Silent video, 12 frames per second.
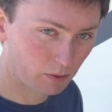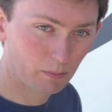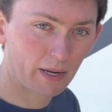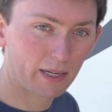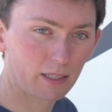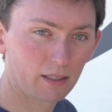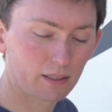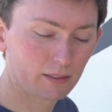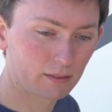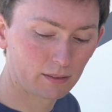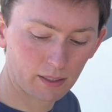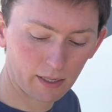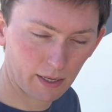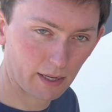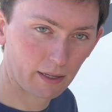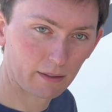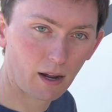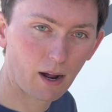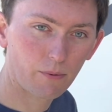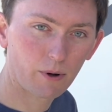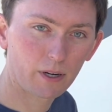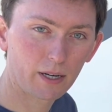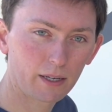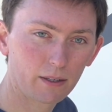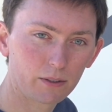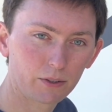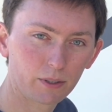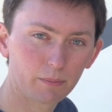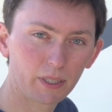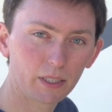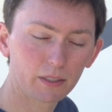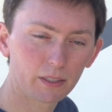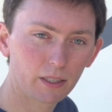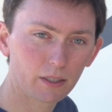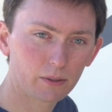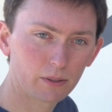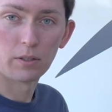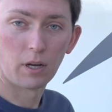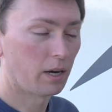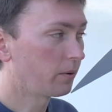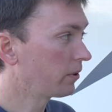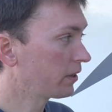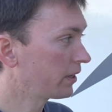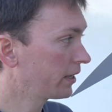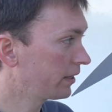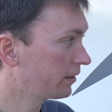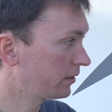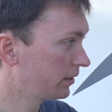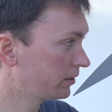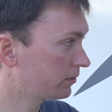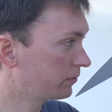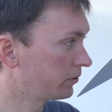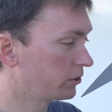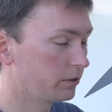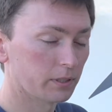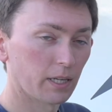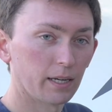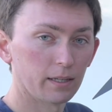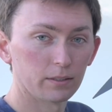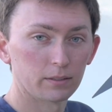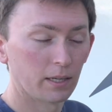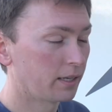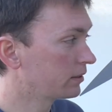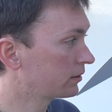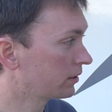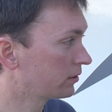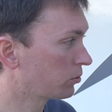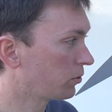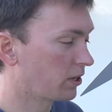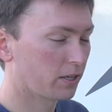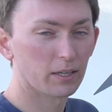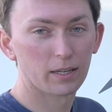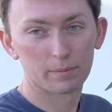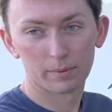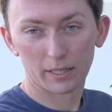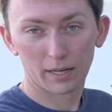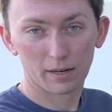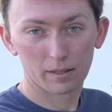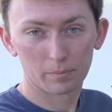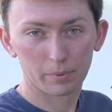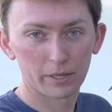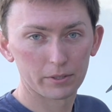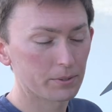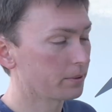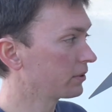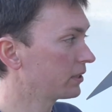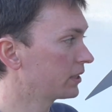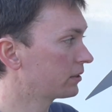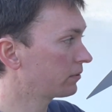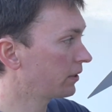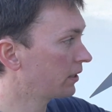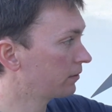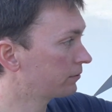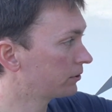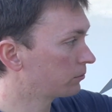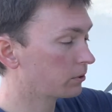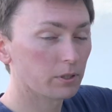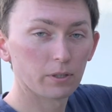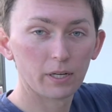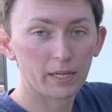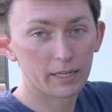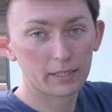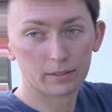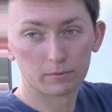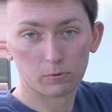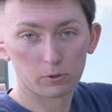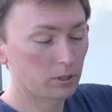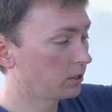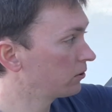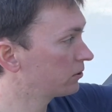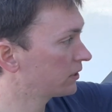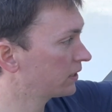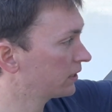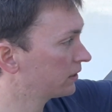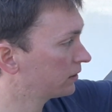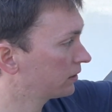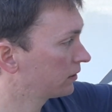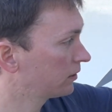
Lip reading: back on, and the hot water heater should be good to go. The hot water heater is full now as there's water coming out of the pressure release valve. So we'll go ahead and we'll close this,